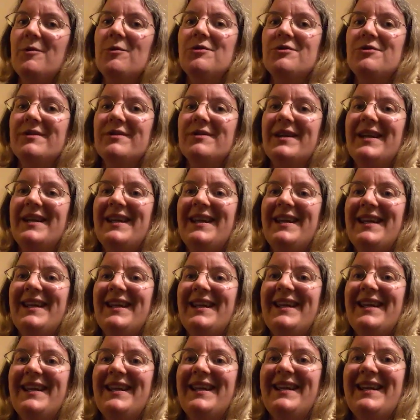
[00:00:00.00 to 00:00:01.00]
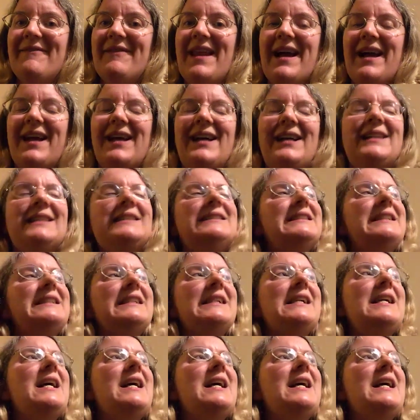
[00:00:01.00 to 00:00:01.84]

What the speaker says: Audrey Niffenegger.